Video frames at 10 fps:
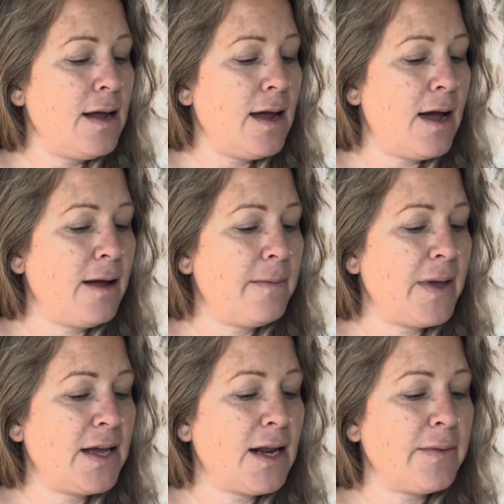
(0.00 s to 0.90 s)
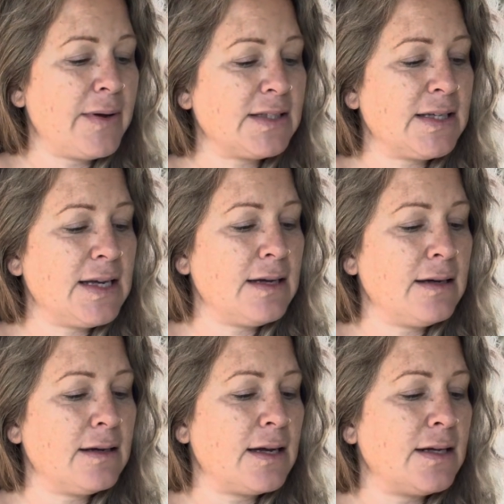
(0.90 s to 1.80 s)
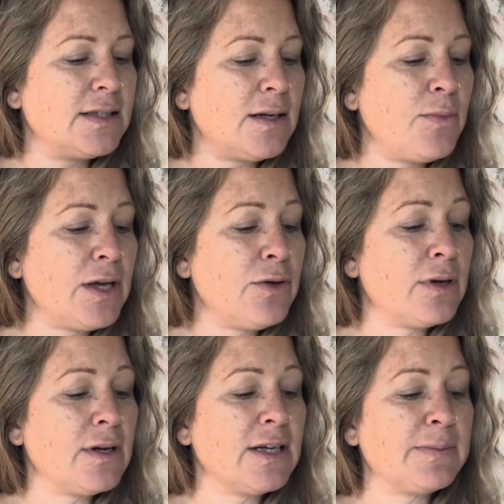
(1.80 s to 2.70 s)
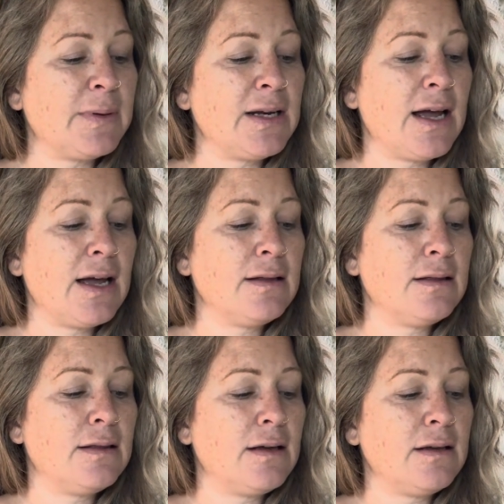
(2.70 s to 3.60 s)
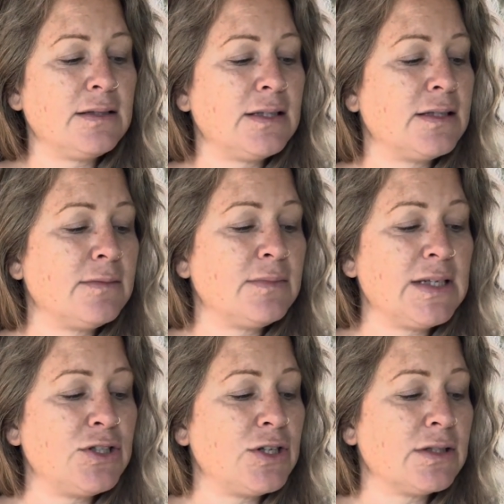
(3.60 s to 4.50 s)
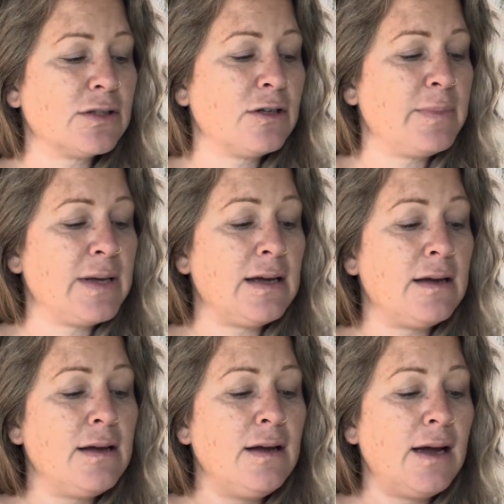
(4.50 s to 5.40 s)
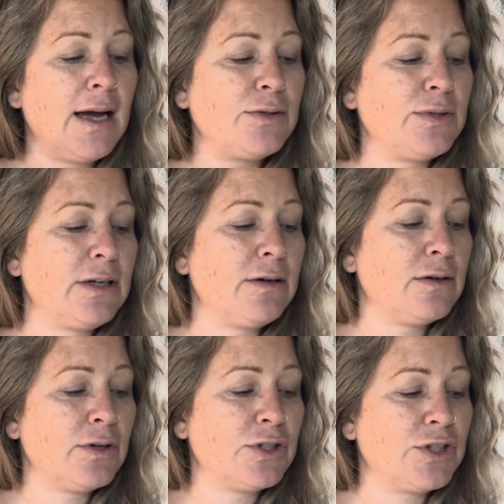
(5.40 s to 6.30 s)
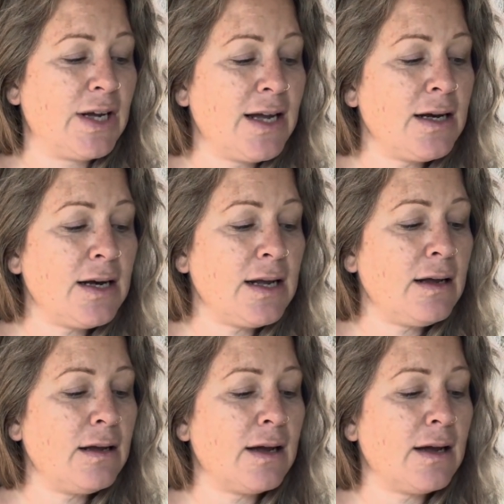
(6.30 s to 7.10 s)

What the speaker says: And anyways, in some way you can explain that the system teachings could be esoteric Christianity,